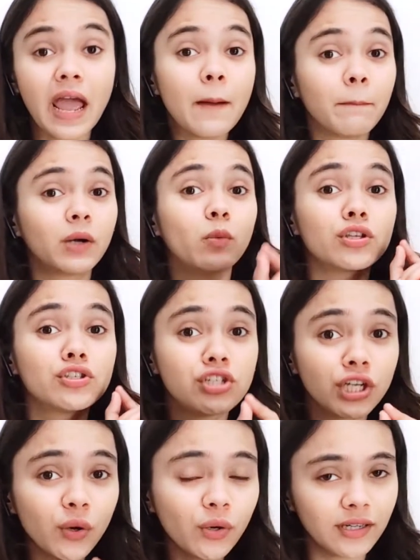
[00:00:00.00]
But what
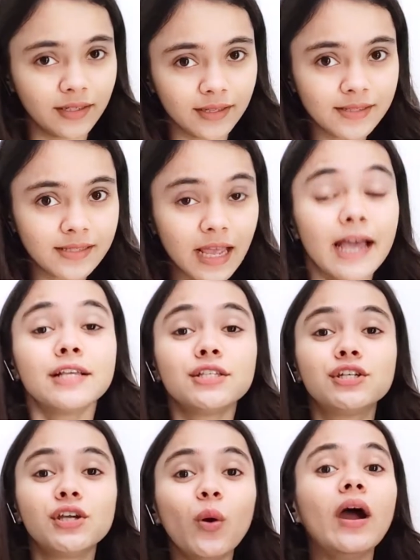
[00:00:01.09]
Jio did is,
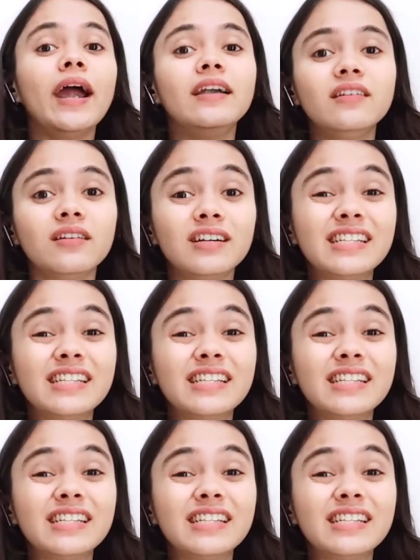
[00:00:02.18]
Jio entered